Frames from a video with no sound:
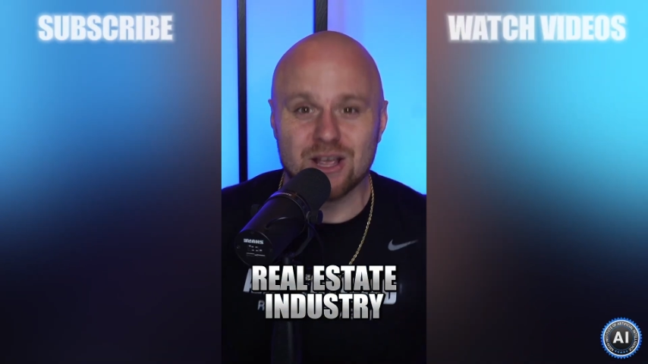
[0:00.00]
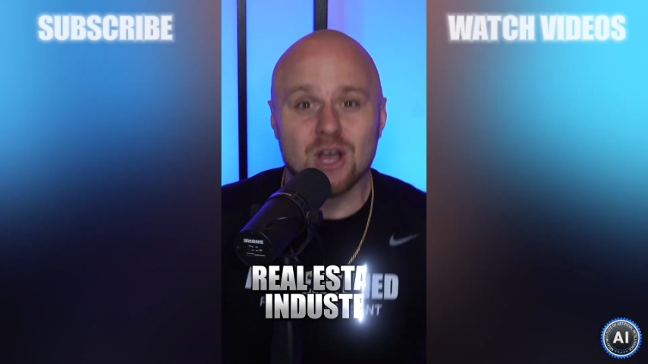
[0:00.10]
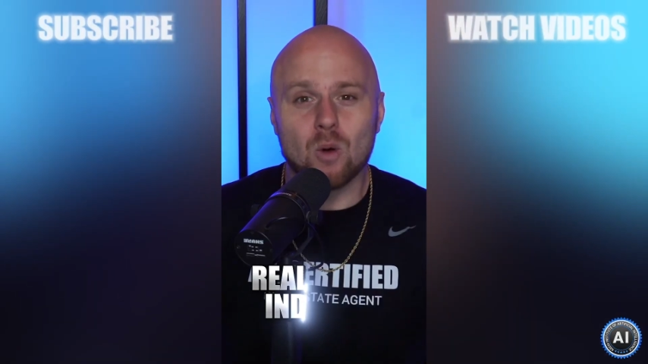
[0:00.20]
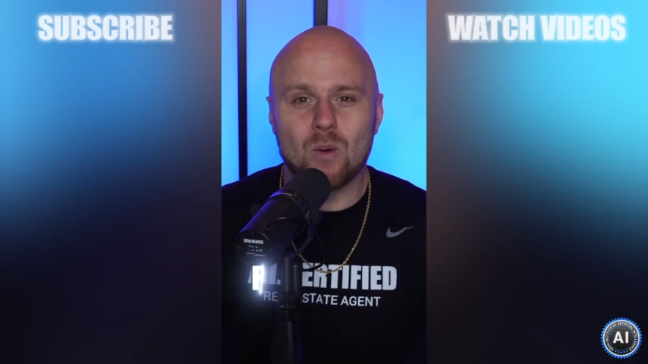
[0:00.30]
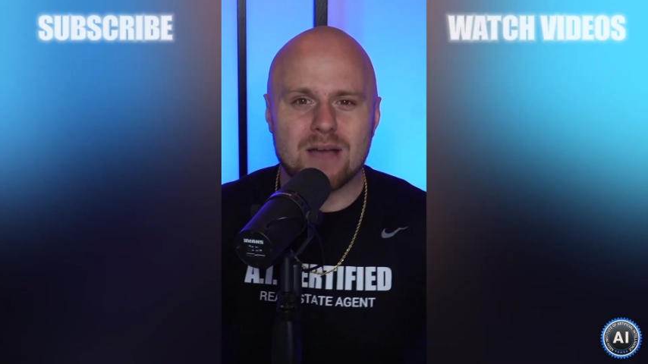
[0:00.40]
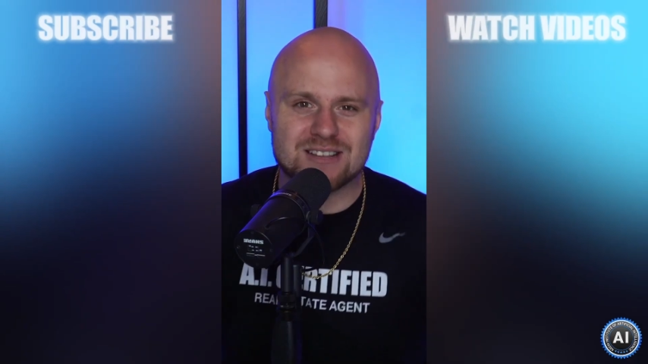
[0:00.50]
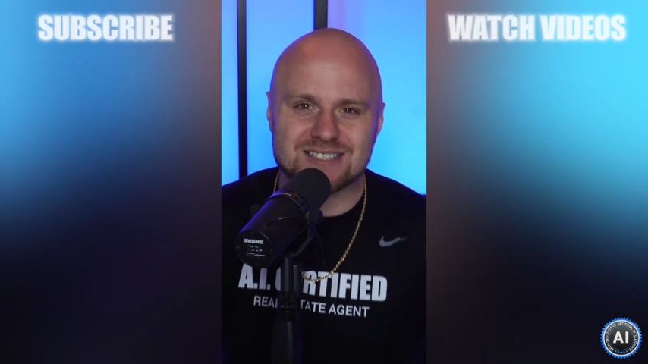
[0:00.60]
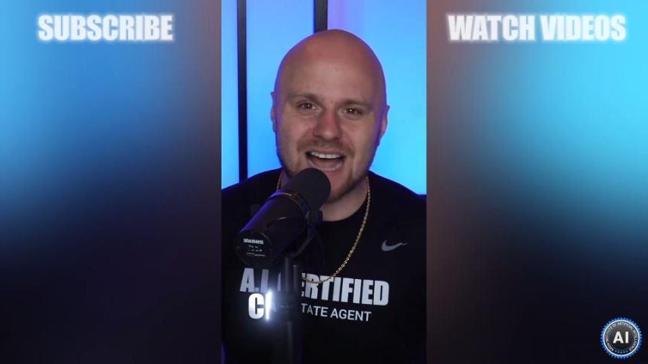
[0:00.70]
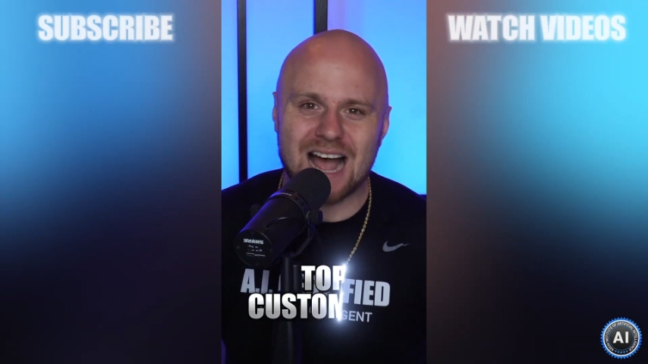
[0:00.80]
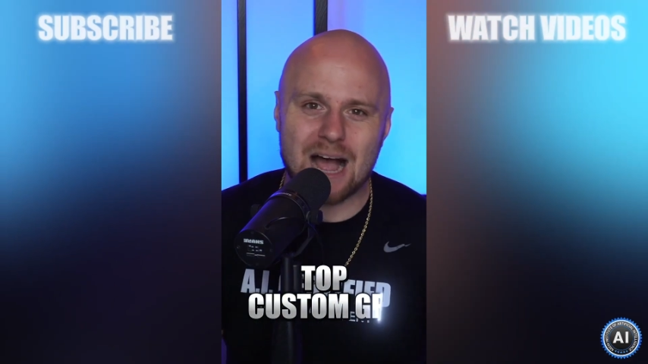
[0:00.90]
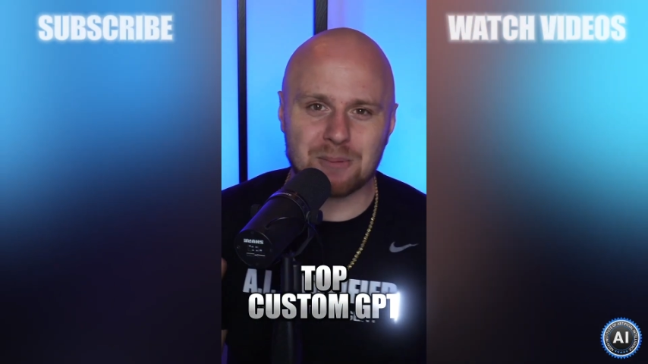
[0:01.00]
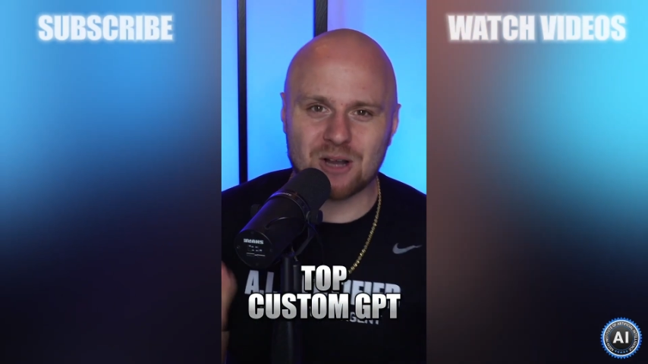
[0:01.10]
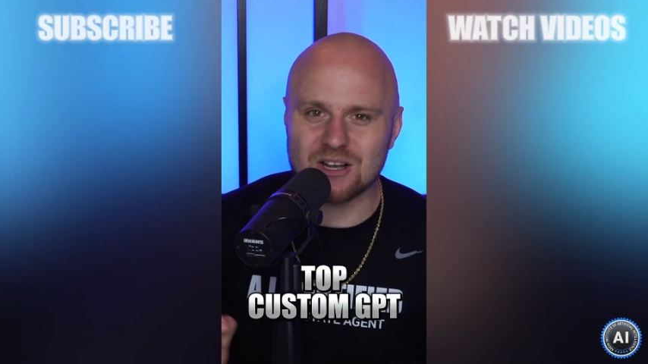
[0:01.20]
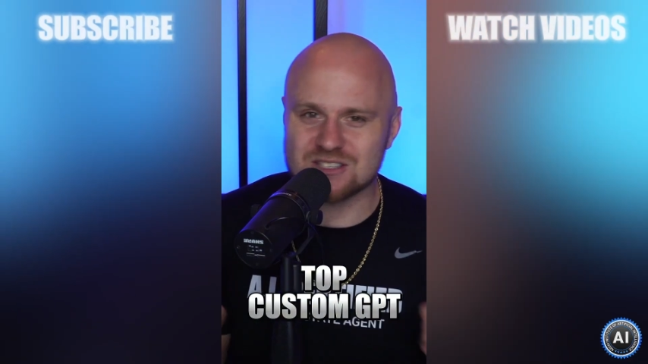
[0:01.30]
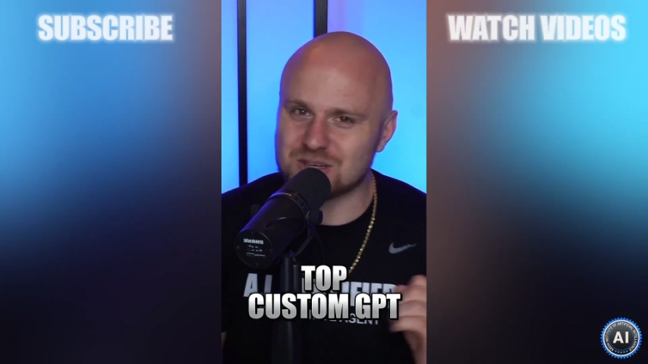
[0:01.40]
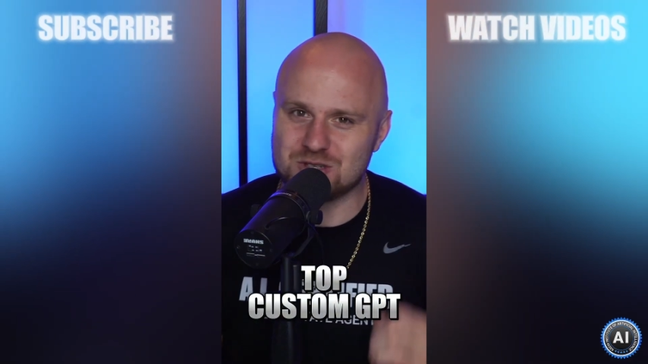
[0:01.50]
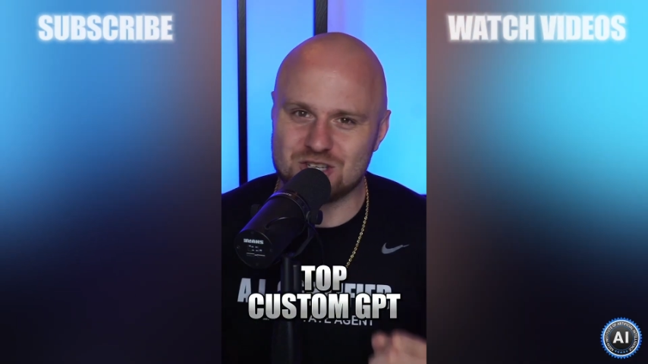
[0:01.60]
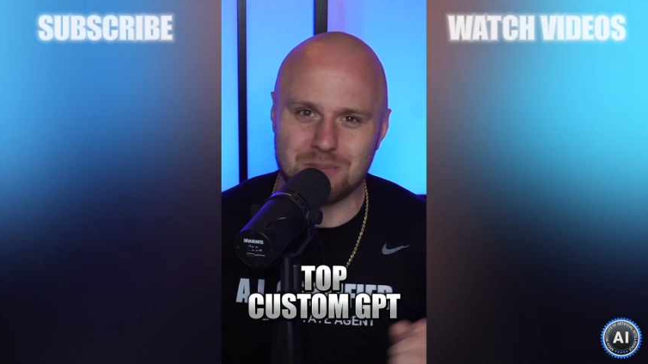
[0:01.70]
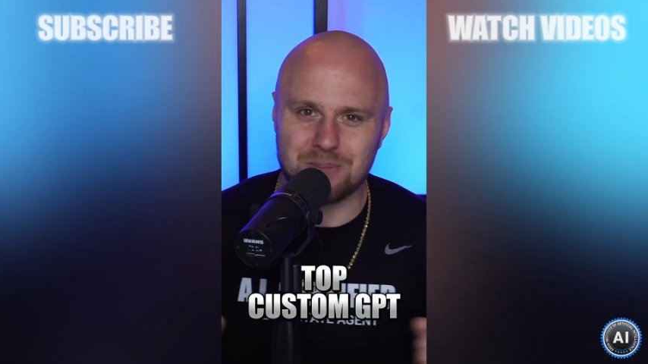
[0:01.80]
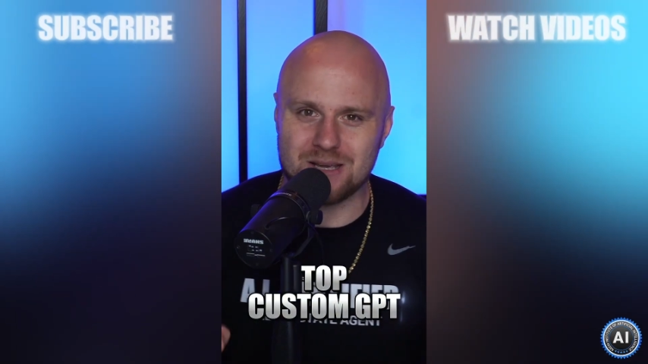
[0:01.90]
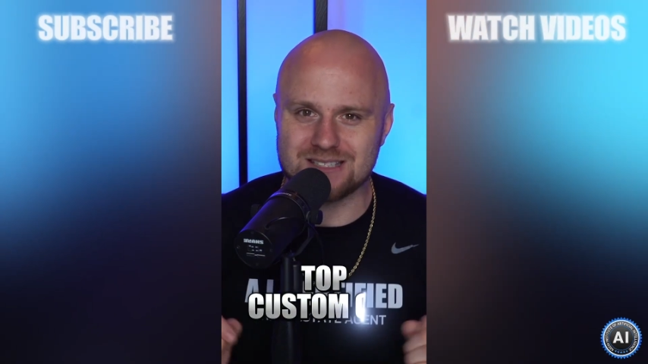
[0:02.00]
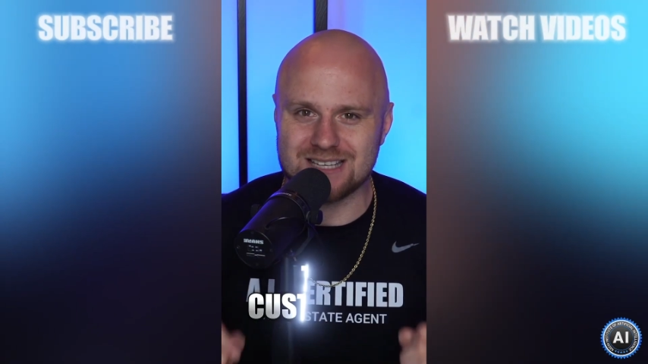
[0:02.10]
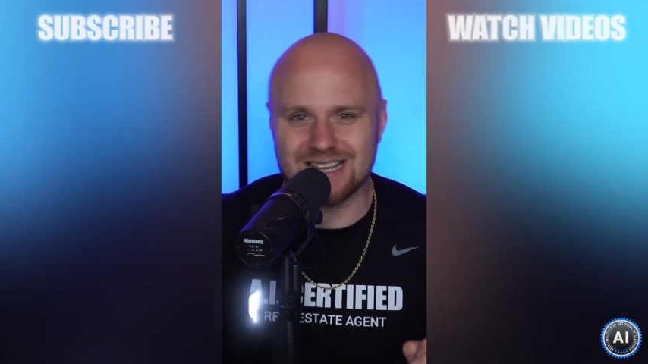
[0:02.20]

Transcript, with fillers: We have a top custom G P T